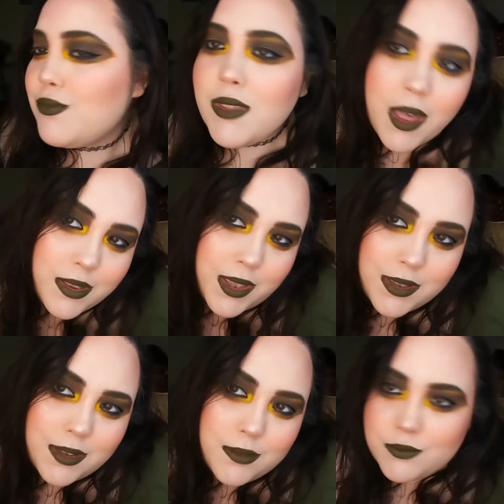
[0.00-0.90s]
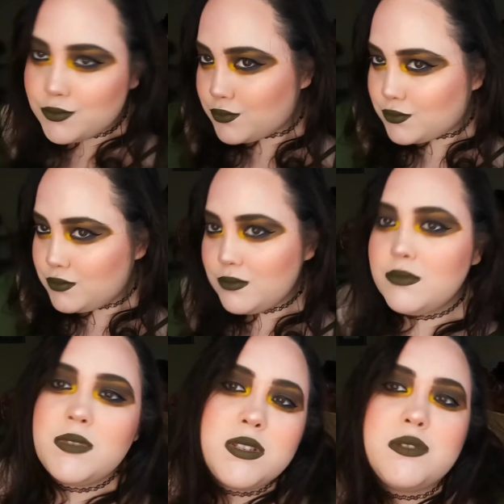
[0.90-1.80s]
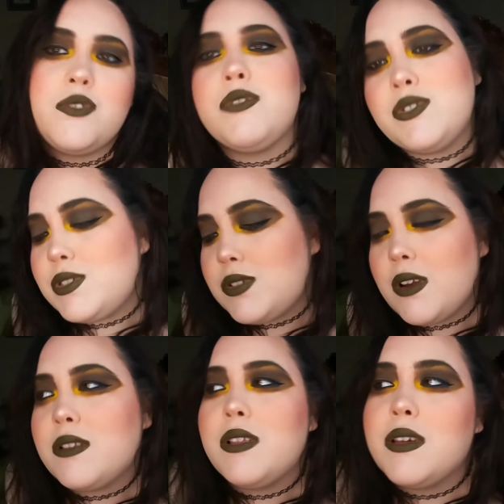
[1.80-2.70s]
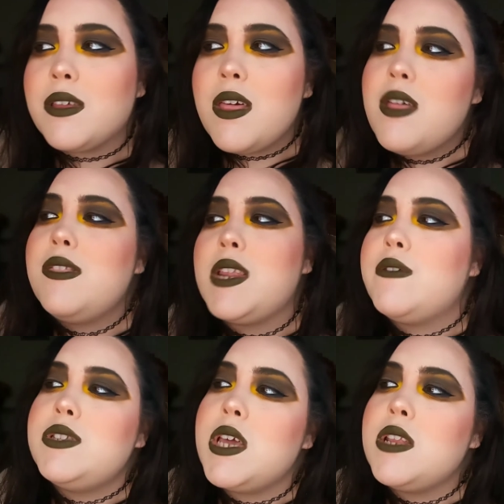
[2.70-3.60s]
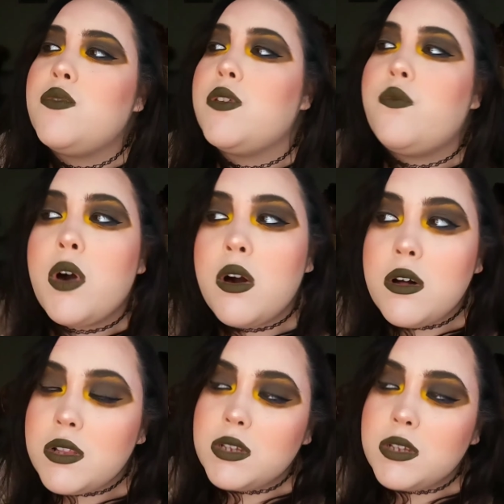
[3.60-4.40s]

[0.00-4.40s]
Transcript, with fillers: I like it this grungy dark look that I've done for the fall.